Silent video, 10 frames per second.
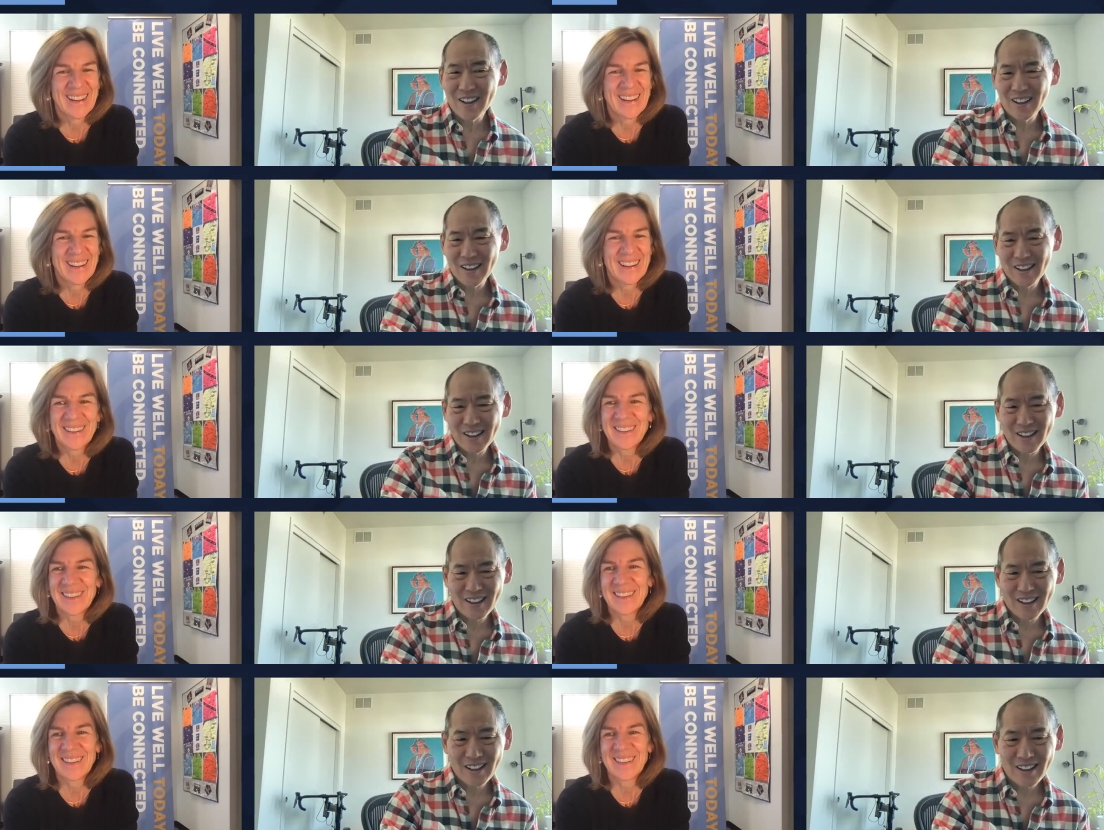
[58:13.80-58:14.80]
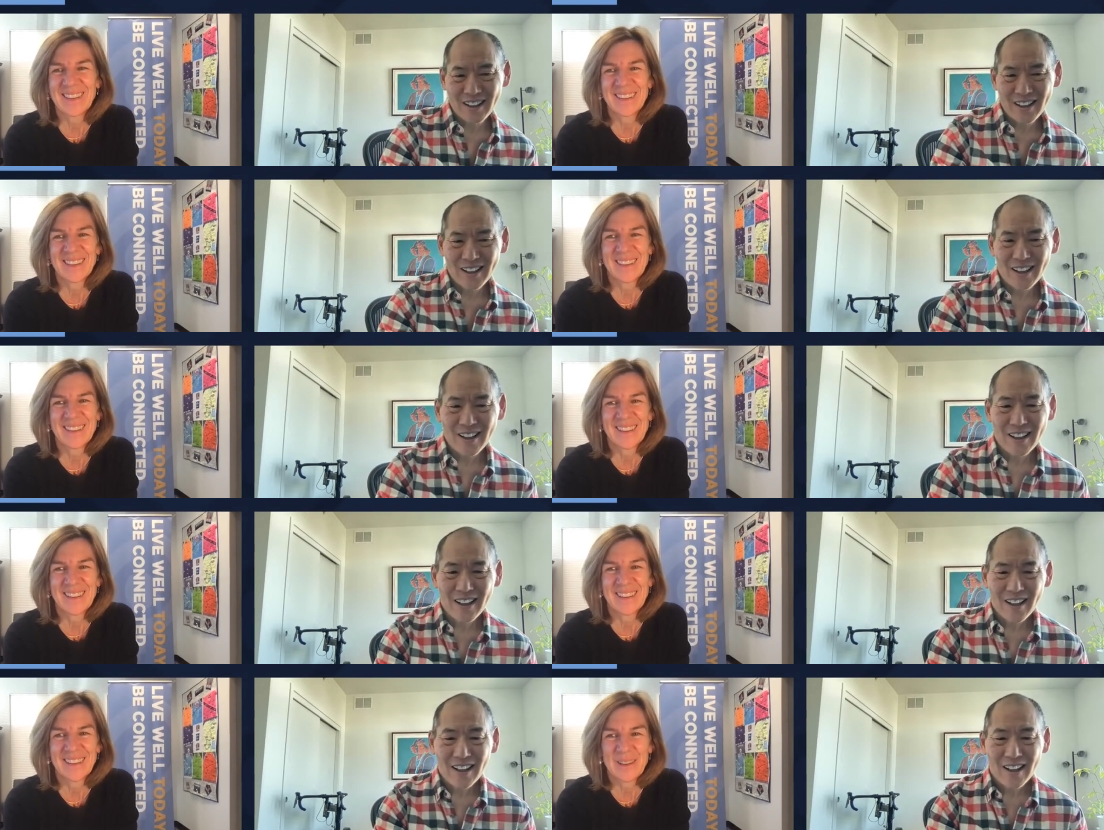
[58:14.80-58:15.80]

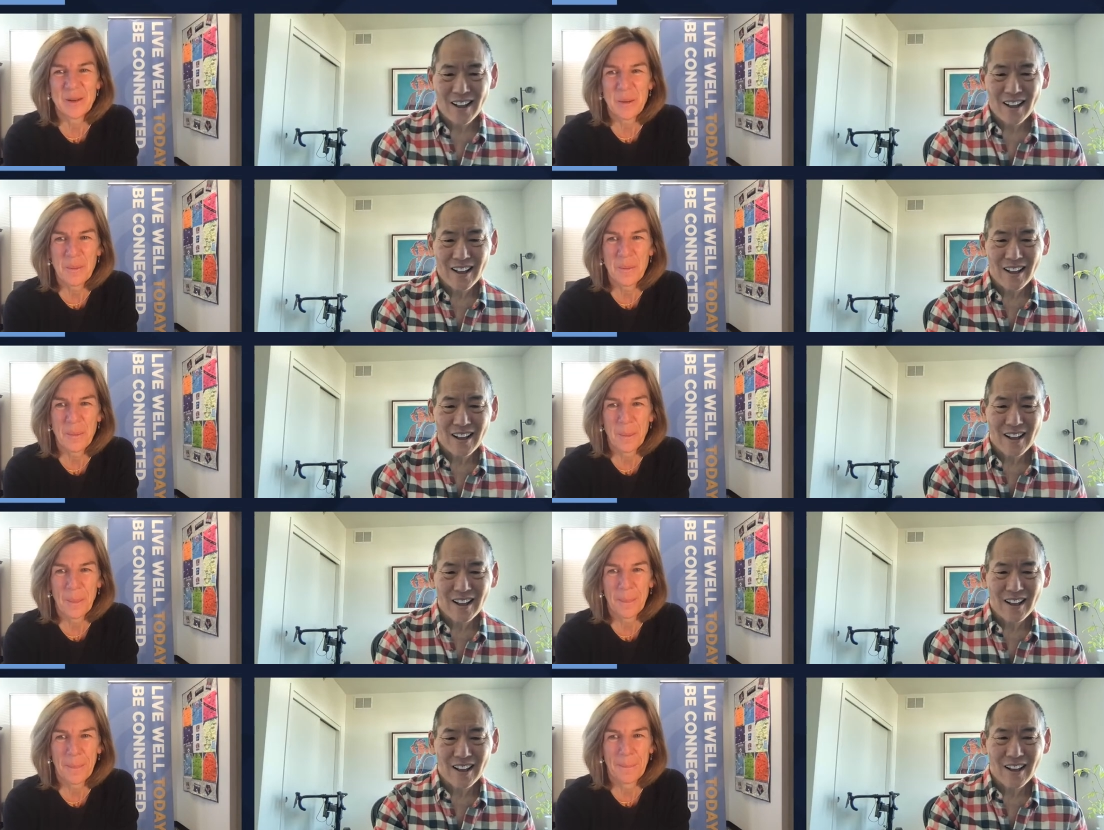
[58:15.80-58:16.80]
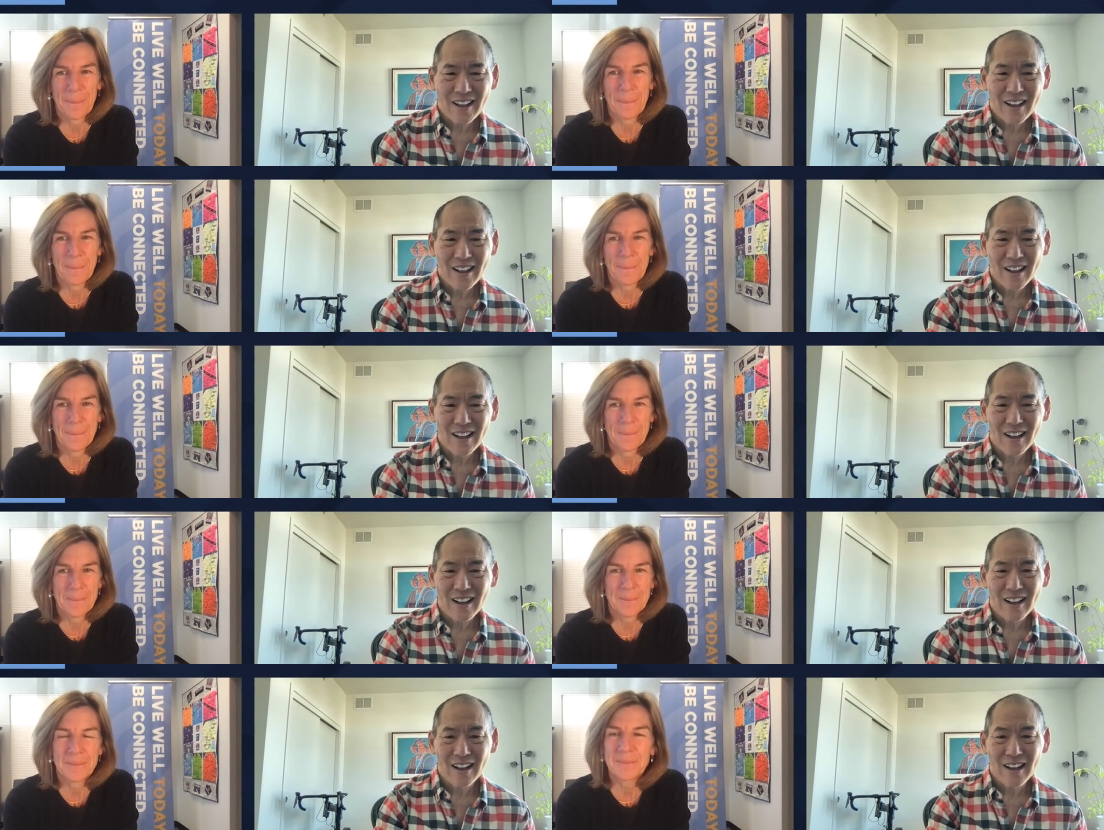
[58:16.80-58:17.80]

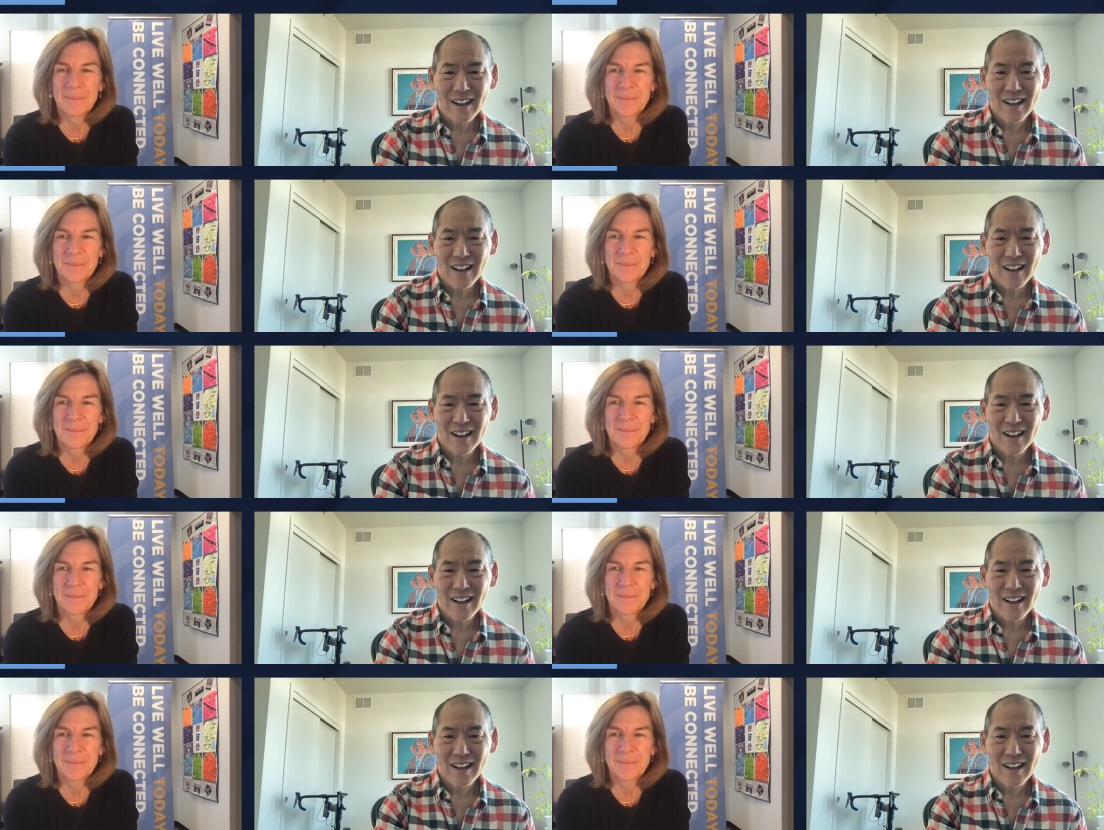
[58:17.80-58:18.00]
[no speech]